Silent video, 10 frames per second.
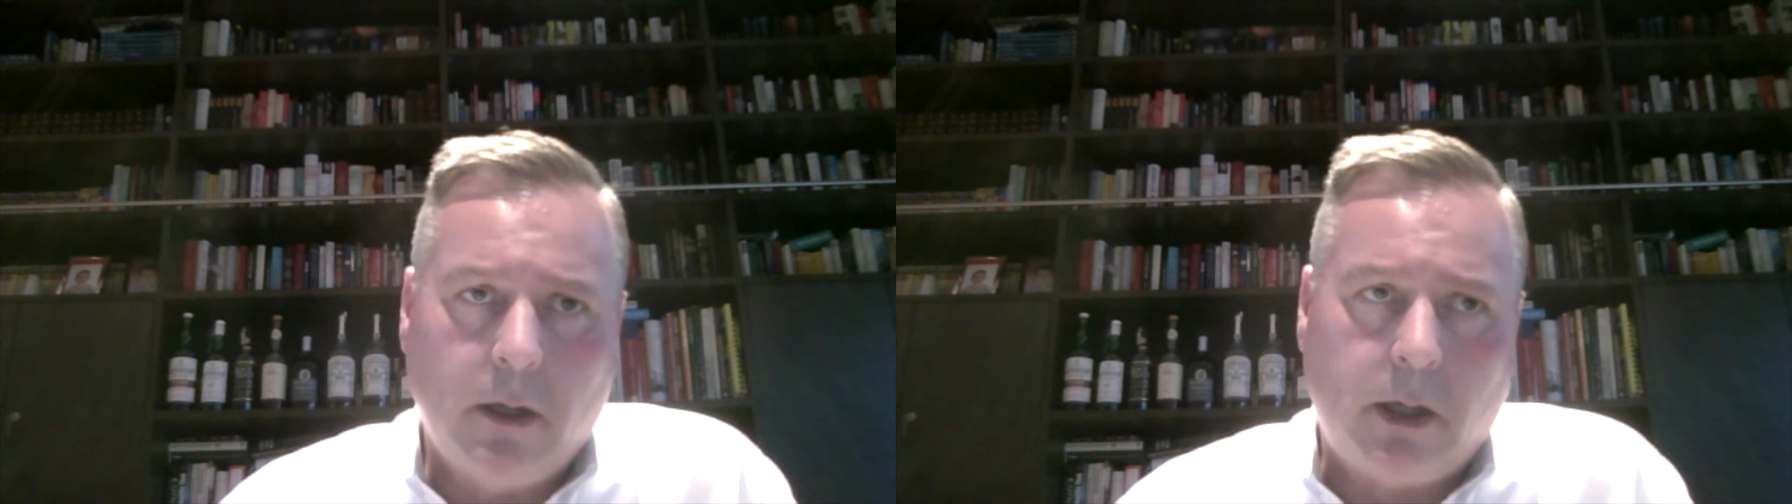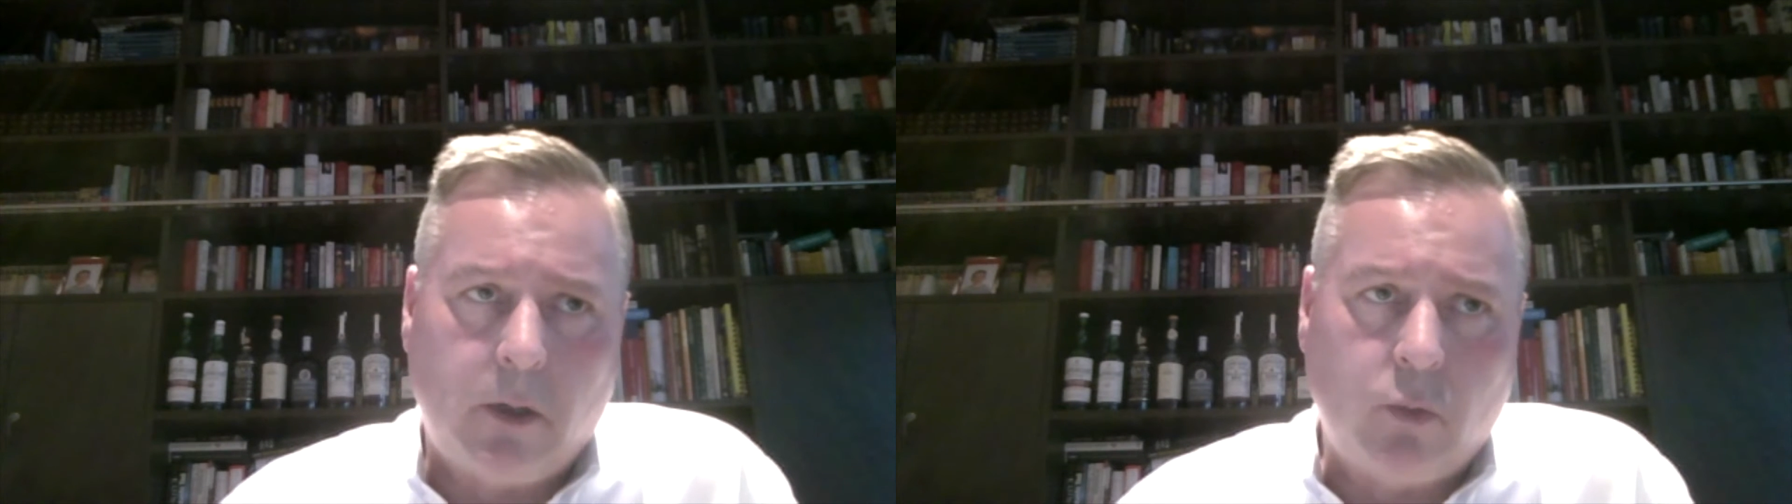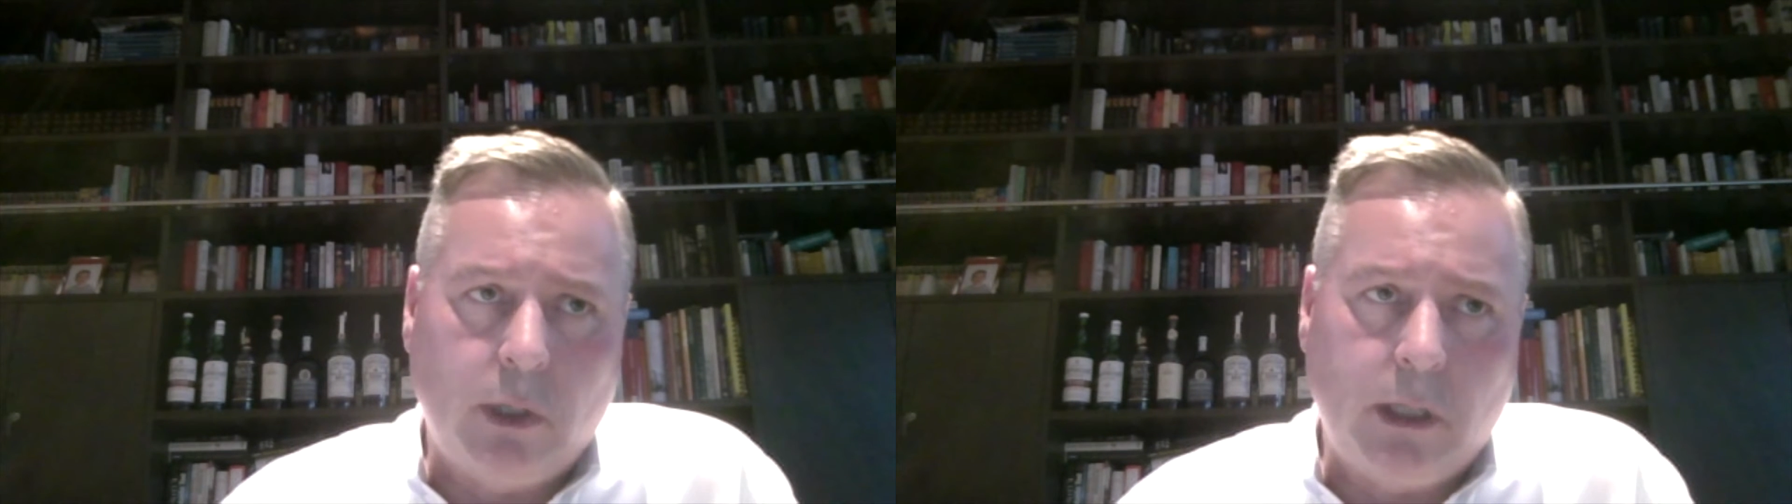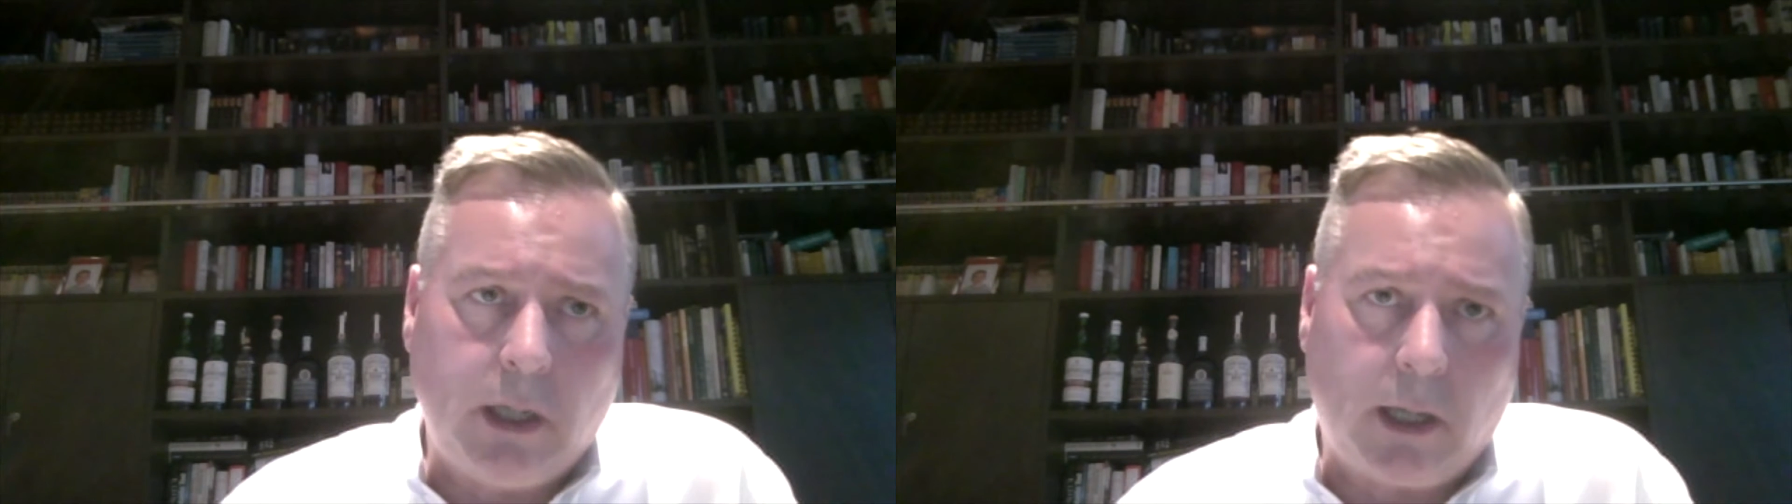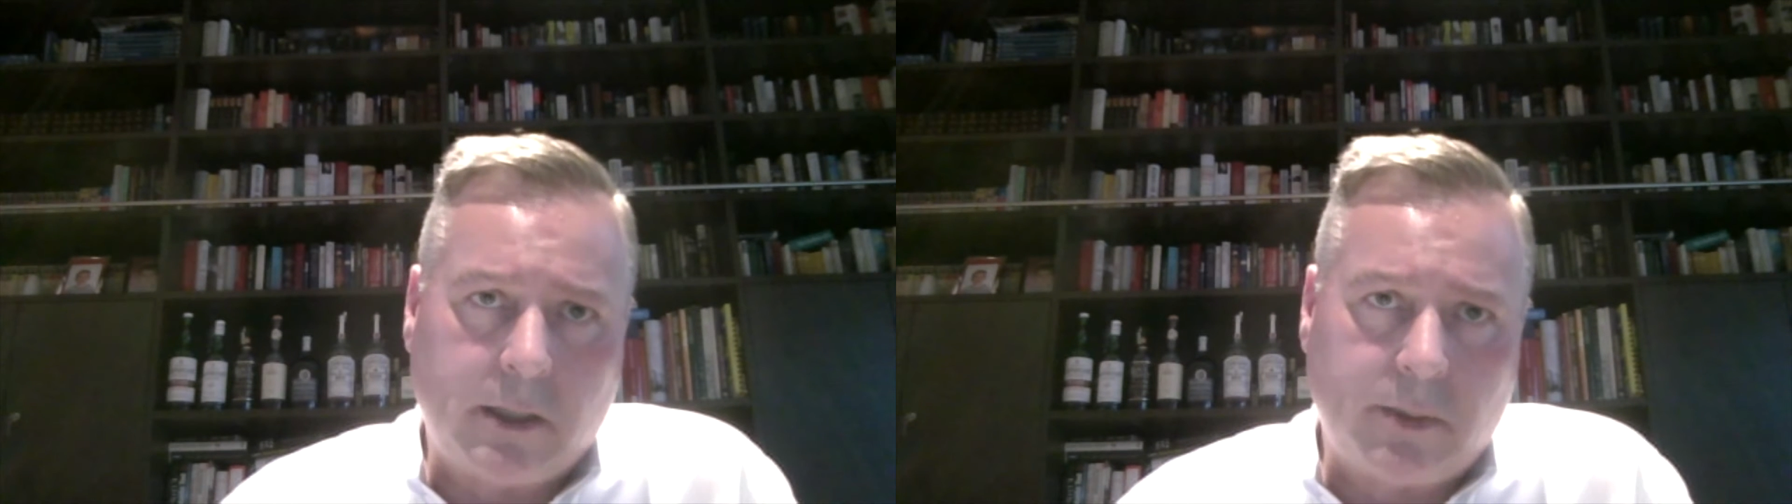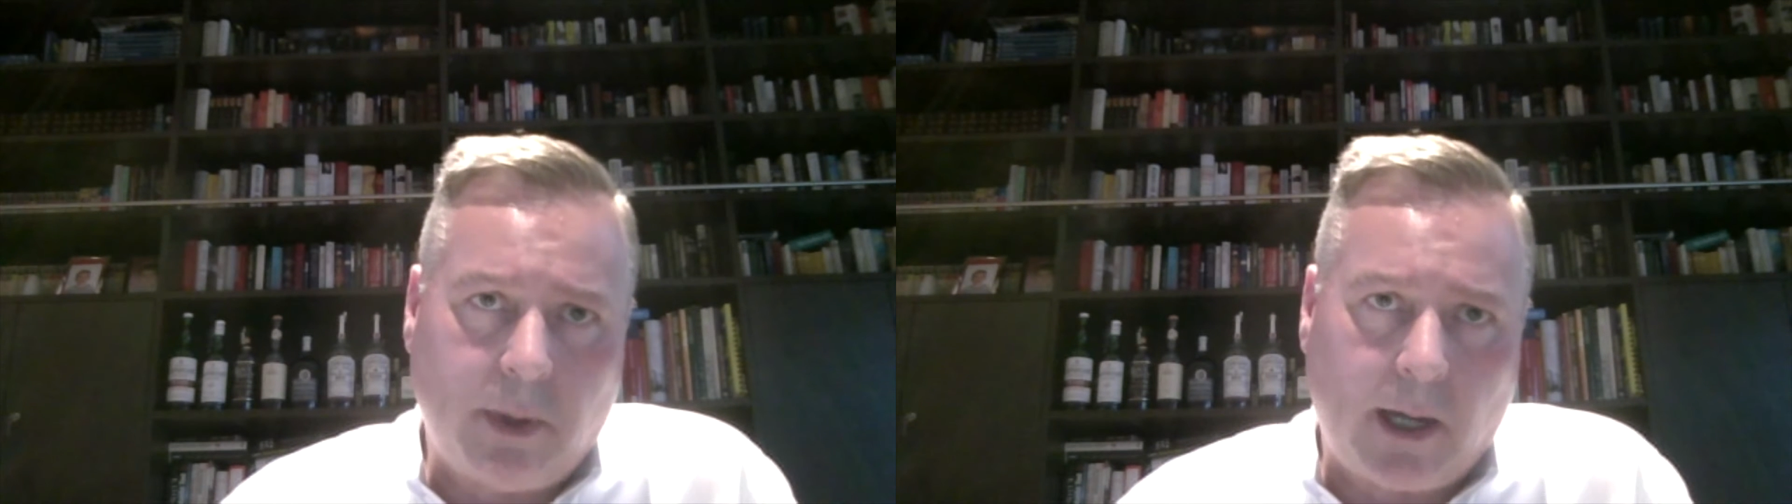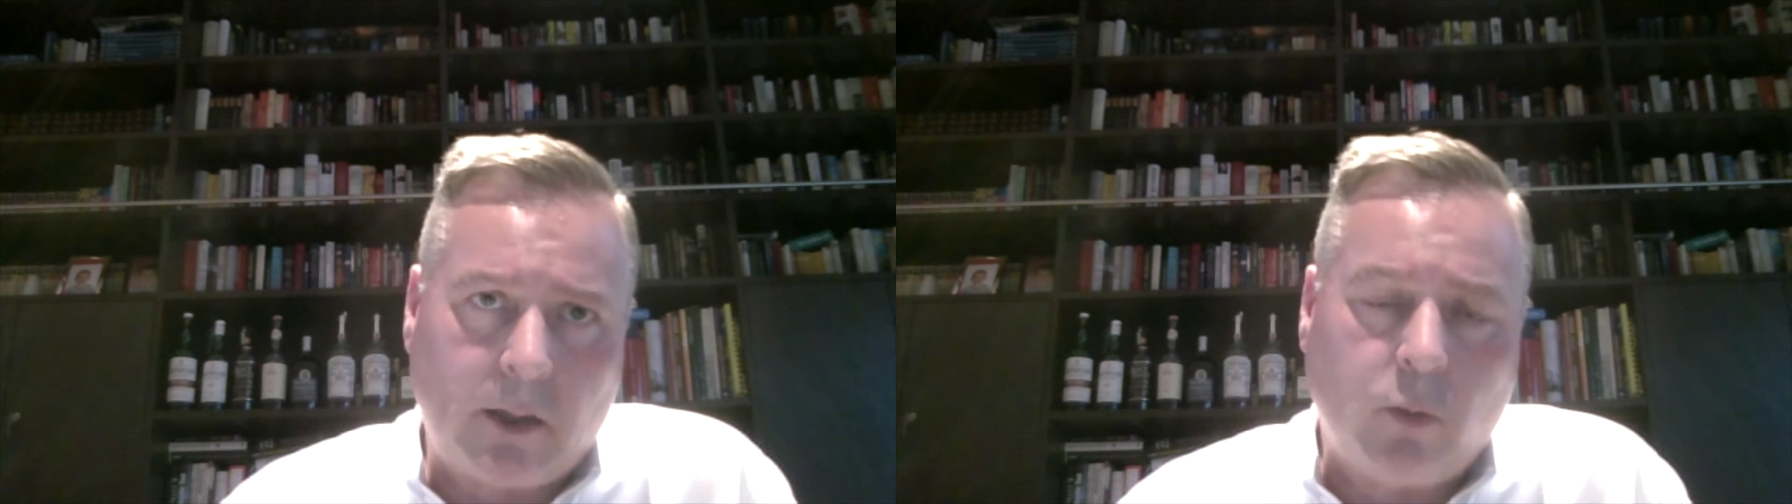that we expect